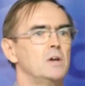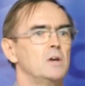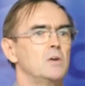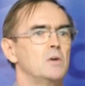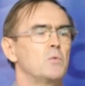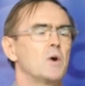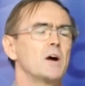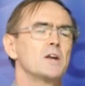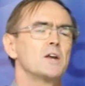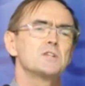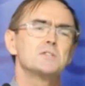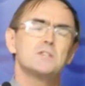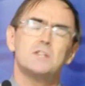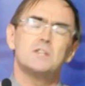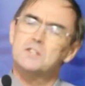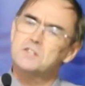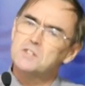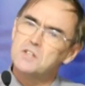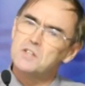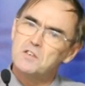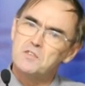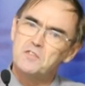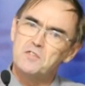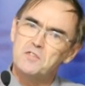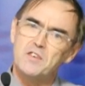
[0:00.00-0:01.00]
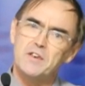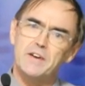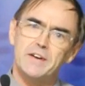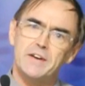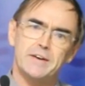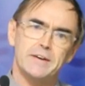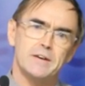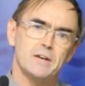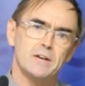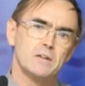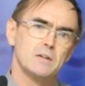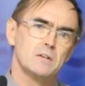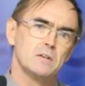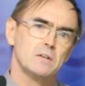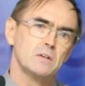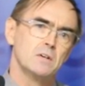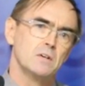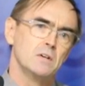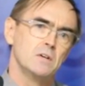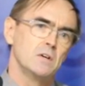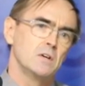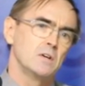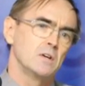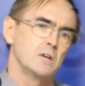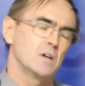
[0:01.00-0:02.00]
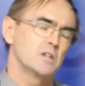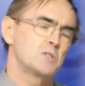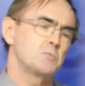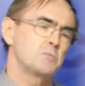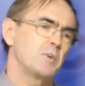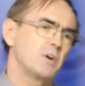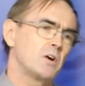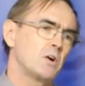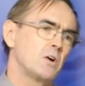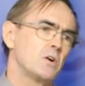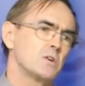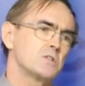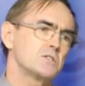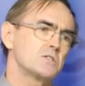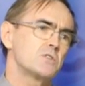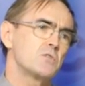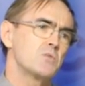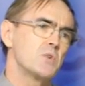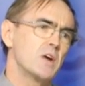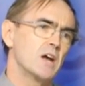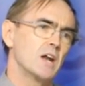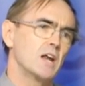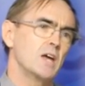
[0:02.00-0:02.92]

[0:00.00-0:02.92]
Why does it instill fear? It's because of